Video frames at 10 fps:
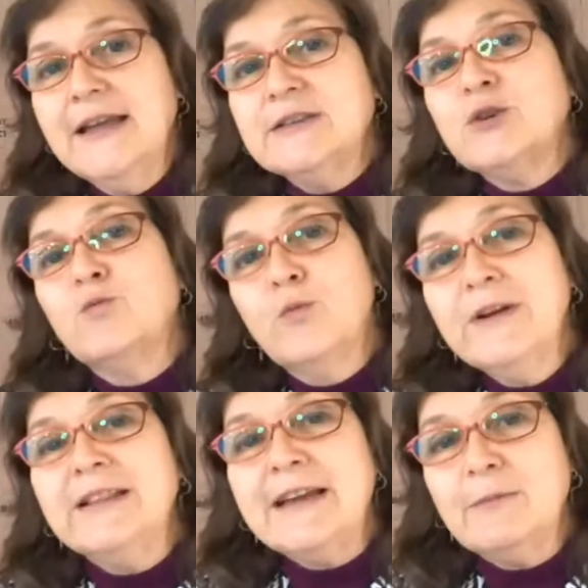is a
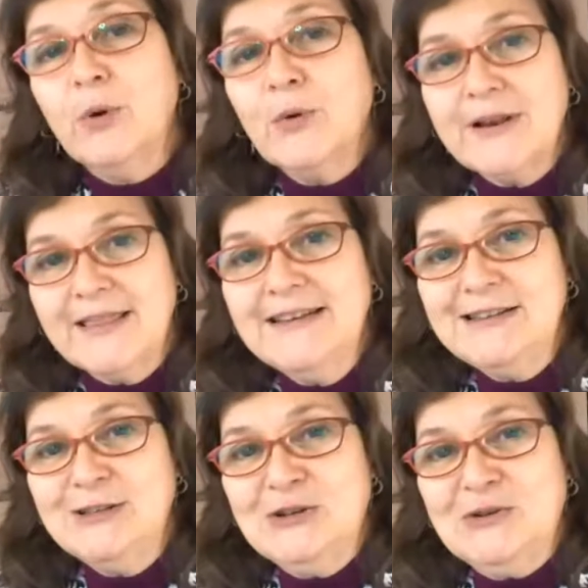really important thing
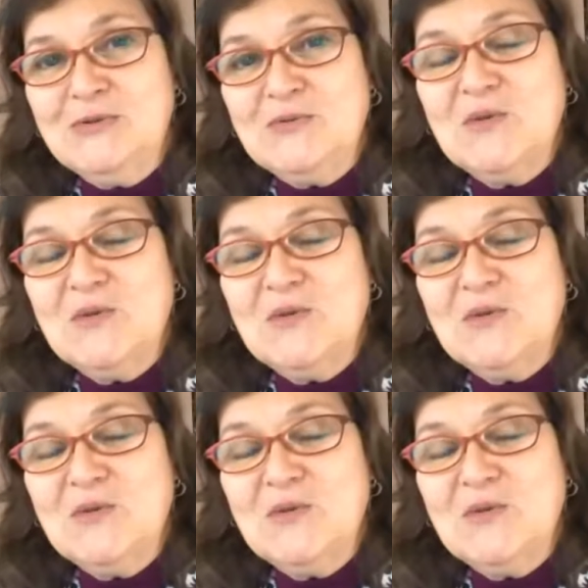to do